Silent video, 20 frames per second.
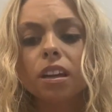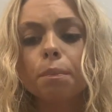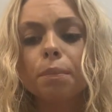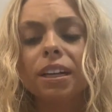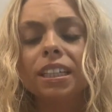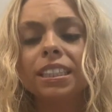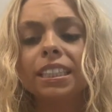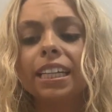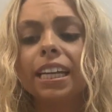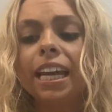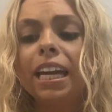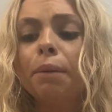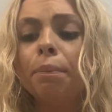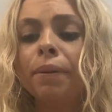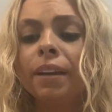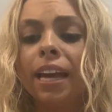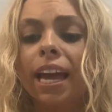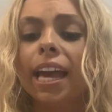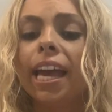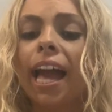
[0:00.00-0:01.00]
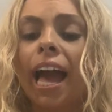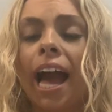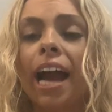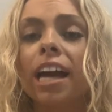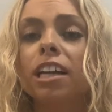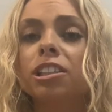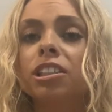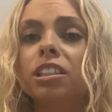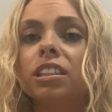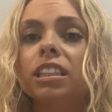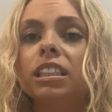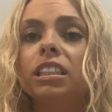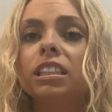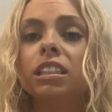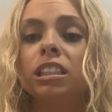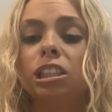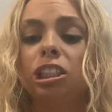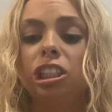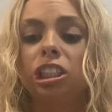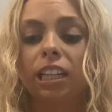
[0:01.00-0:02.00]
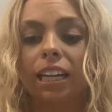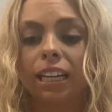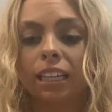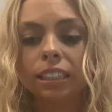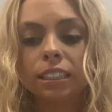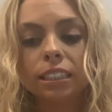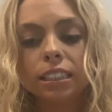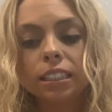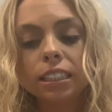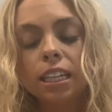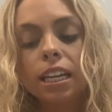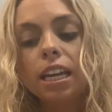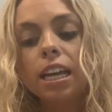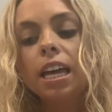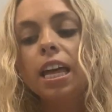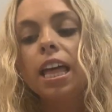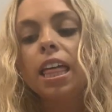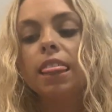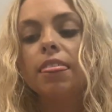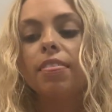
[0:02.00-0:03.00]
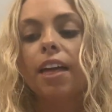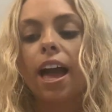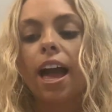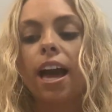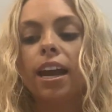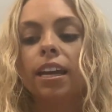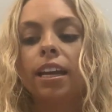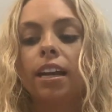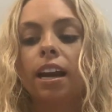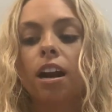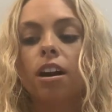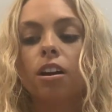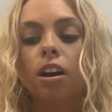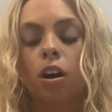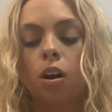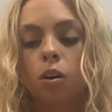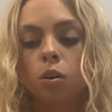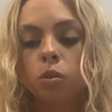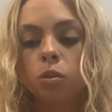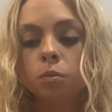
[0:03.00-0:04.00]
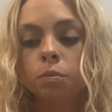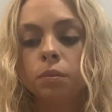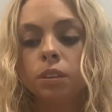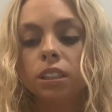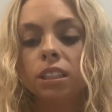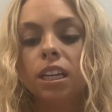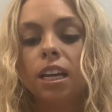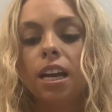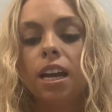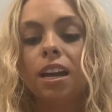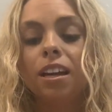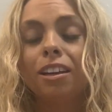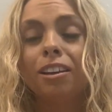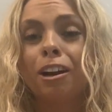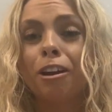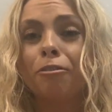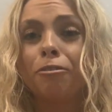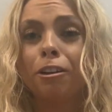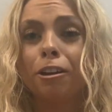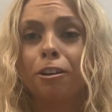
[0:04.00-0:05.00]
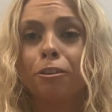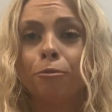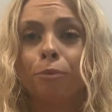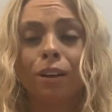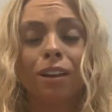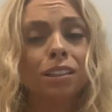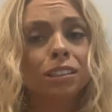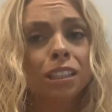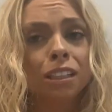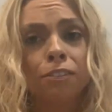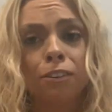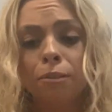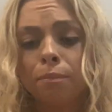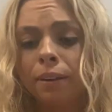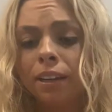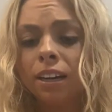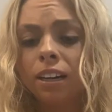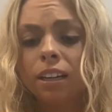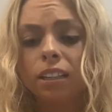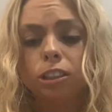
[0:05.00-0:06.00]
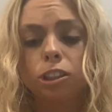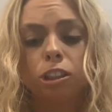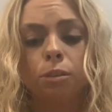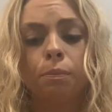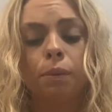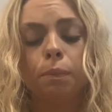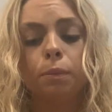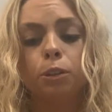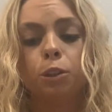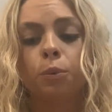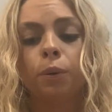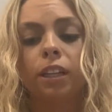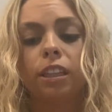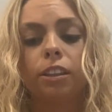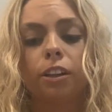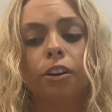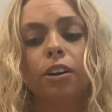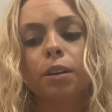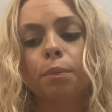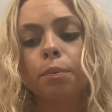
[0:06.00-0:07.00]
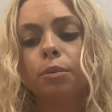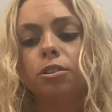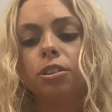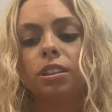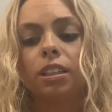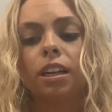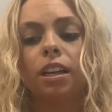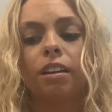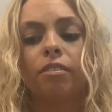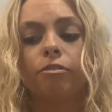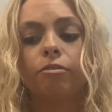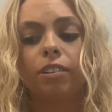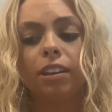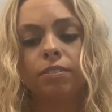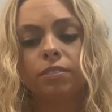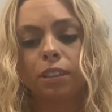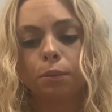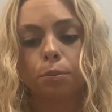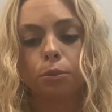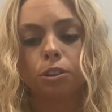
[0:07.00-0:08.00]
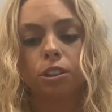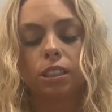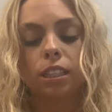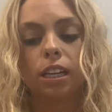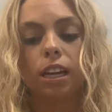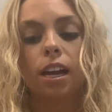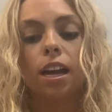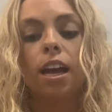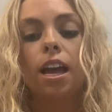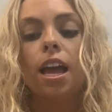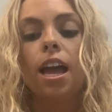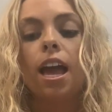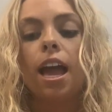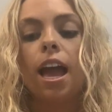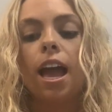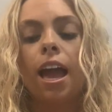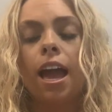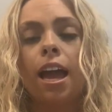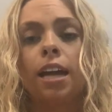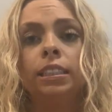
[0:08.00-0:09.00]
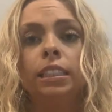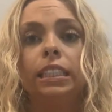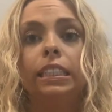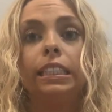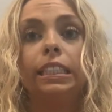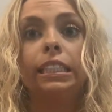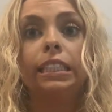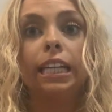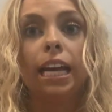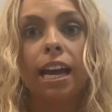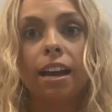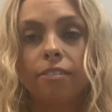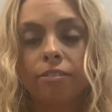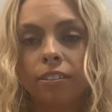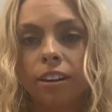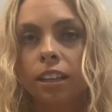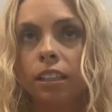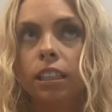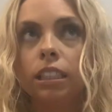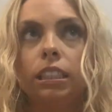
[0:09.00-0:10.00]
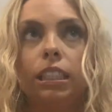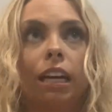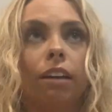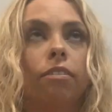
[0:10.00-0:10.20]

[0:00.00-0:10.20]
Because the EPA actually suggests that in our homes, the relative humidity should be between 30% and 50%, and definitely